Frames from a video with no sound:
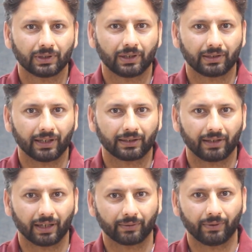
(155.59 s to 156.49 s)
the things
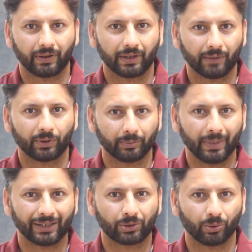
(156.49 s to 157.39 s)
that were he was
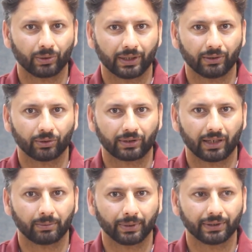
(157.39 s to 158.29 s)
being told in those
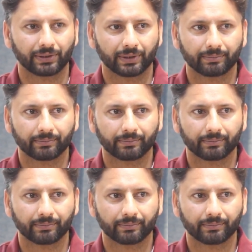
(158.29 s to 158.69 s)
therapies.